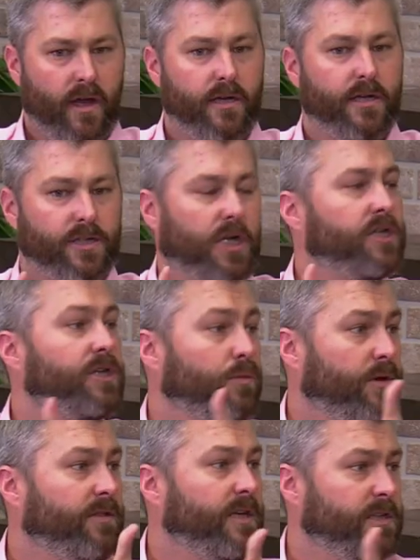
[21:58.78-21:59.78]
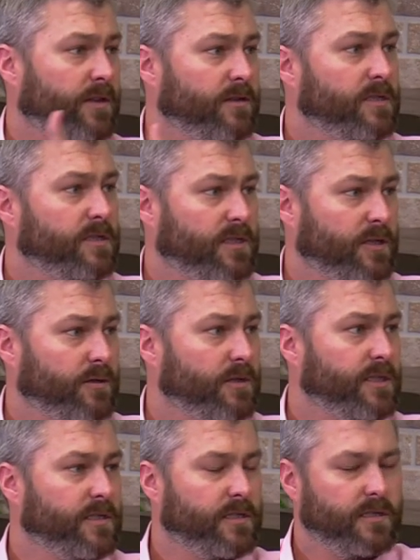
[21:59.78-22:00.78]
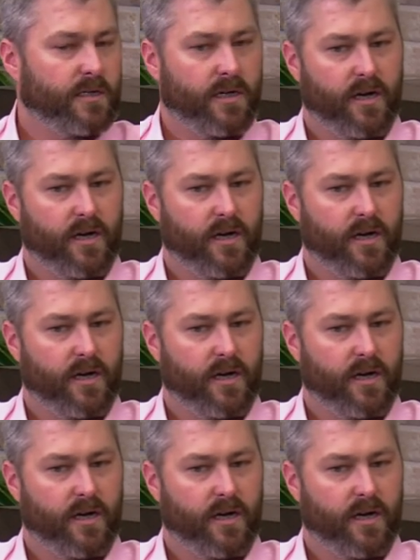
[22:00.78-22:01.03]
in conjunction with these other distilleries. Right.